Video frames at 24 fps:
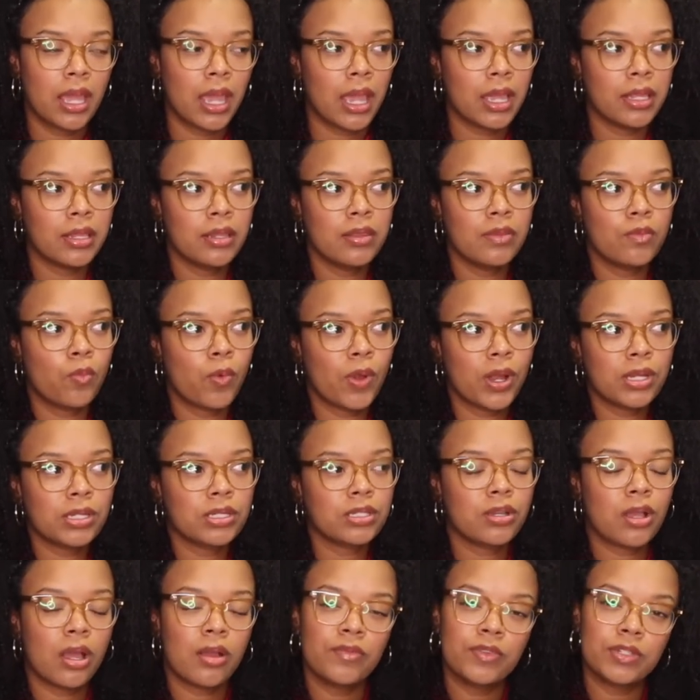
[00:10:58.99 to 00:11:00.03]
And then where's
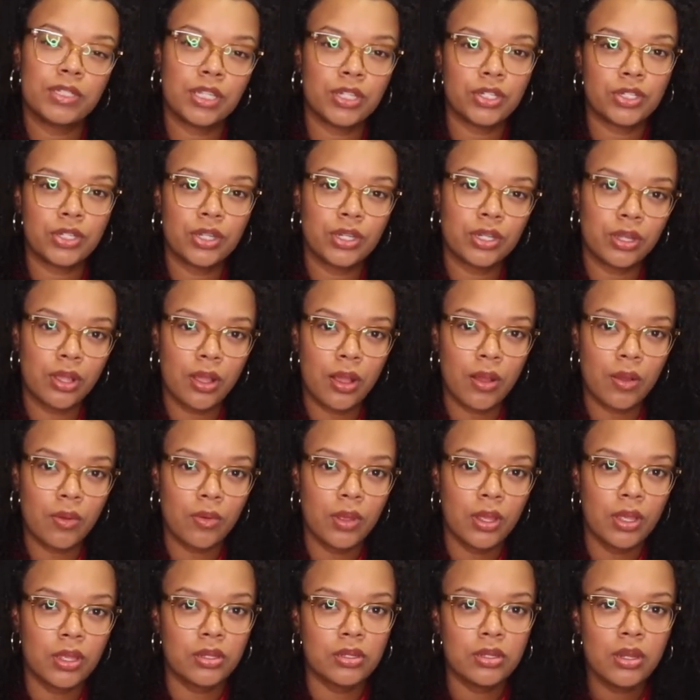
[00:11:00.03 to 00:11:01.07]
the conversation gonna
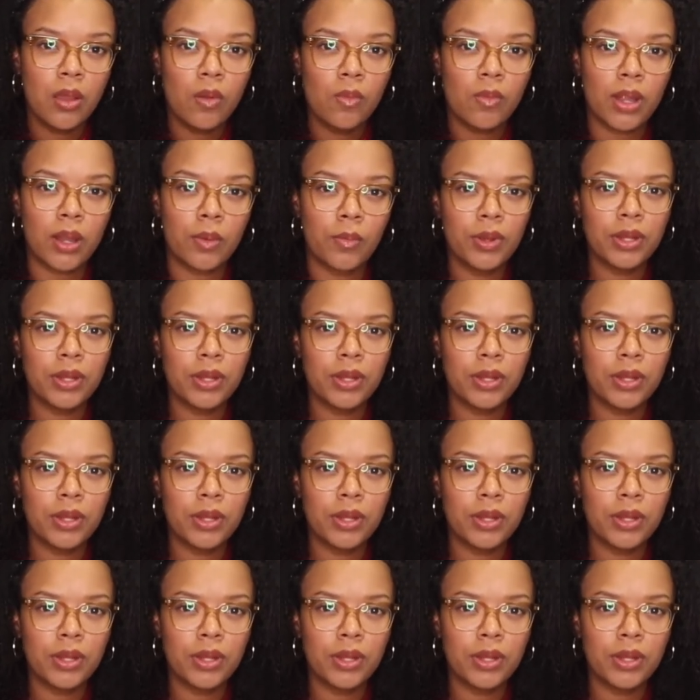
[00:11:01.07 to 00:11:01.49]
go? Nowhere.